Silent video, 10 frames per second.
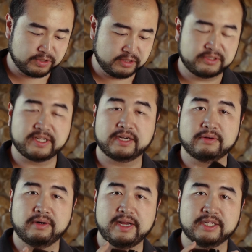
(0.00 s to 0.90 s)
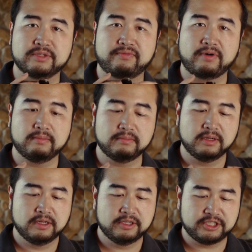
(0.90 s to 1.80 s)
one in particular is from
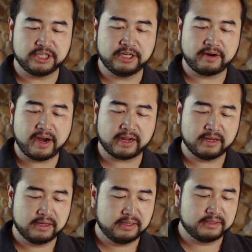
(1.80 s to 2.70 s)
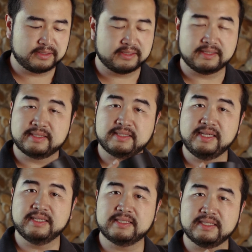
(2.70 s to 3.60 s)
CineLab. This is a
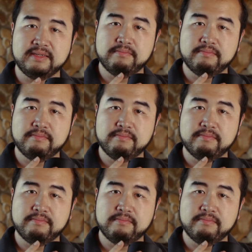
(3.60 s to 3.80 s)
CNC